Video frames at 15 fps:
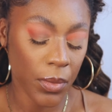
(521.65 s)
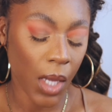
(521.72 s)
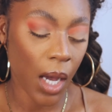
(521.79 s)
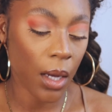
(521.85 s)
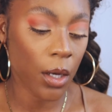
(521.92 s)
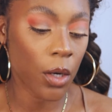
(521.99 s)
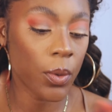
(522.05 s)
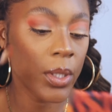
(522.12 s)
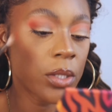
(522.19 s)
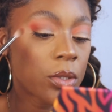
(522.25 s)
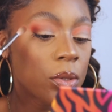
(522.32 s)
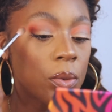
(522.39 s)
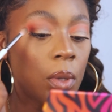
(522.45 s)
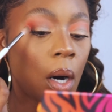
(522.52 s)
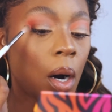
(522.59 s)
Not going
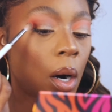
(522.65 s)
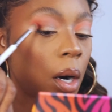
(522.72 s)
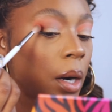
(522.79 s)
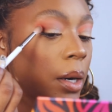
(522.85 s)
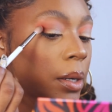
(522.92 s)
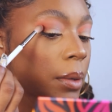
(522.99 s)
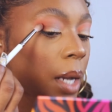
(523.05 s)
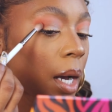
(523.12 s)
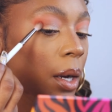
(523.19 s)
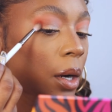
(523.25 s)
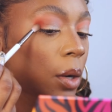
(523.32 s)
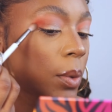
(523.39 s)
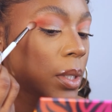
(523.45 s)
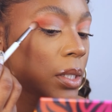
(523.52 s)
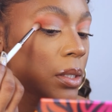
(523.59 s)
too hard, not
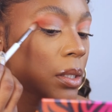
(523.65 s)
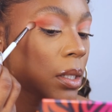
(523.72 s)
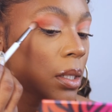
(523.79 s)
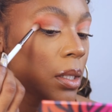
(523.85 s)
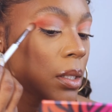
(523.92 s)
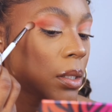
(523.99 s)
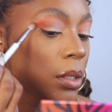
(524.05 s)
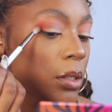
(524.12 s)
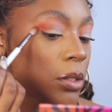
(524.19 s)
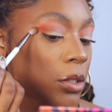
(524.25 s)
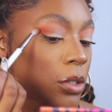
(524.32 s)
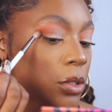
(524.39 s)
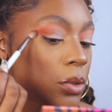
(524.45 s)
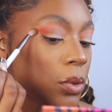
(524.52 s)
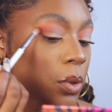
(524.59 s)
going
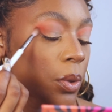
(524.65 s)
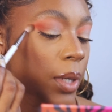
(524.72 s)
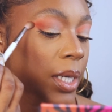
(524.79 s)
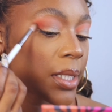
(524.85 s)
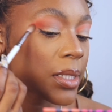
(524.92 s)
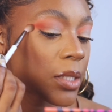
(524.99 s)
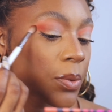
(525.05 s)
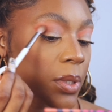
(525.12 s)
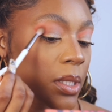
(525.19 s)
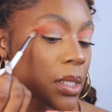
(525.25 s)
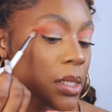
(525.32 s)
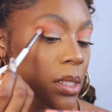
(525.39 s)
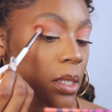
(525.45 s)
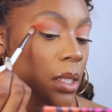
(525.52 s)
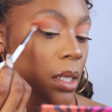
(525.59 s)
too crazy with
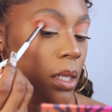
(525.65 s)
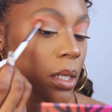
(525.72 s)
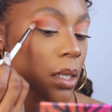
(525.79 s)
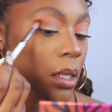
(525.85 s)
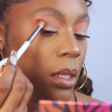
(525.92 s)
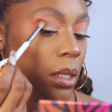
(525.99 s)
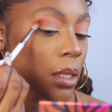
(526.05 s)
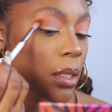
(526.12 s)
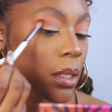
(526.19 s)
this look.